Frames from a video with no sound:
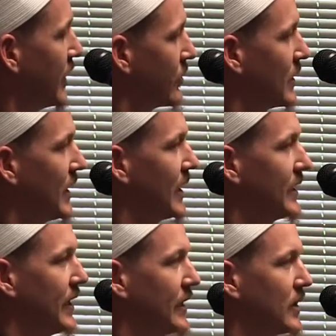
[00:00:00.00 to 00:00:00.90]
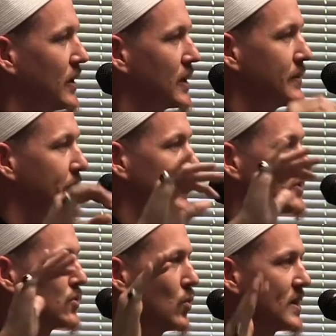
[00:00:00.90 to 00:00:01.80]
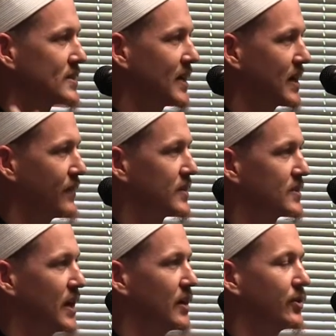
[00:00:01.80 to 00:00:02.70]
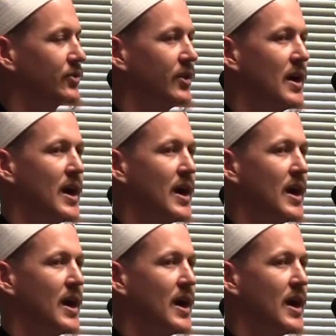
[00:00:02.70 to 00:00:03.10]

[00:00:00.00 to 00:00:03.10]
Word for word: Where La ilaha illallah be placed on one side of the scales,